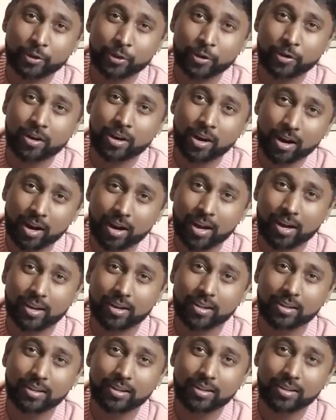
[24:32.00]
your car.
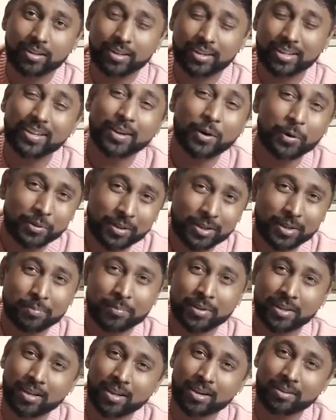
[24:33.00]
He owed them a
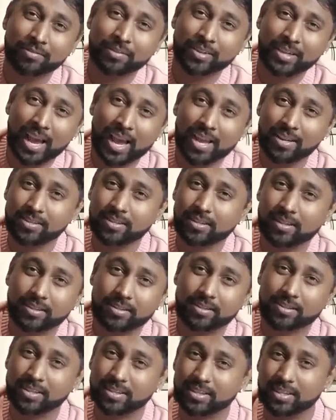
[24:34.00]
lot of
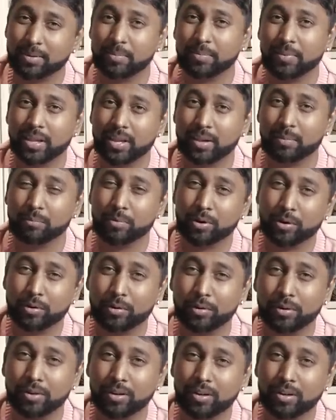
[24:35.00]
gaskets or something, bro.